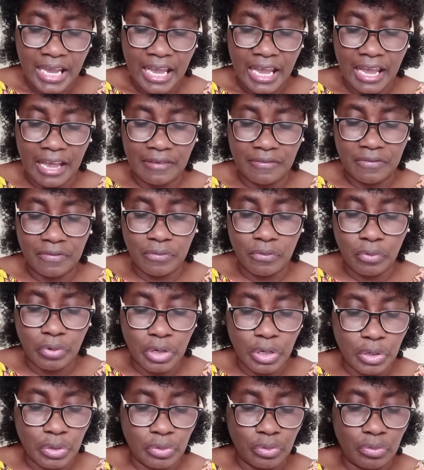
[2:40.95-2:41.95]
and through
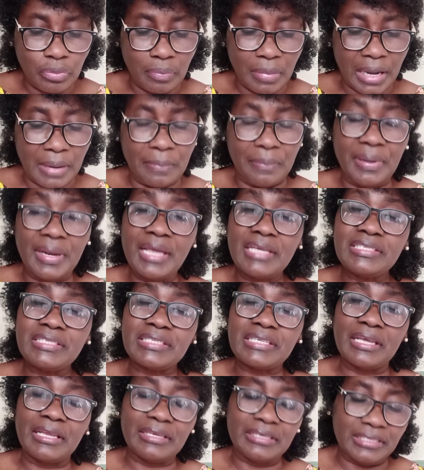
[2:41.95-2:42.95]
you my
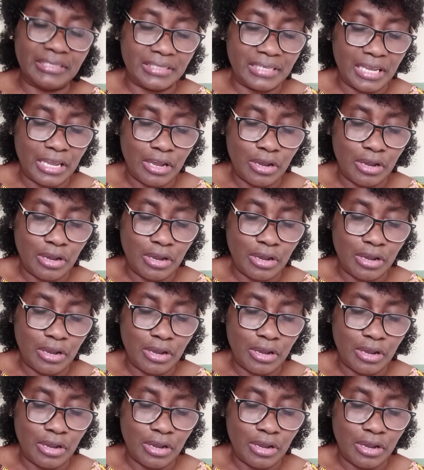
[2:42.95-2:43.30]
blessing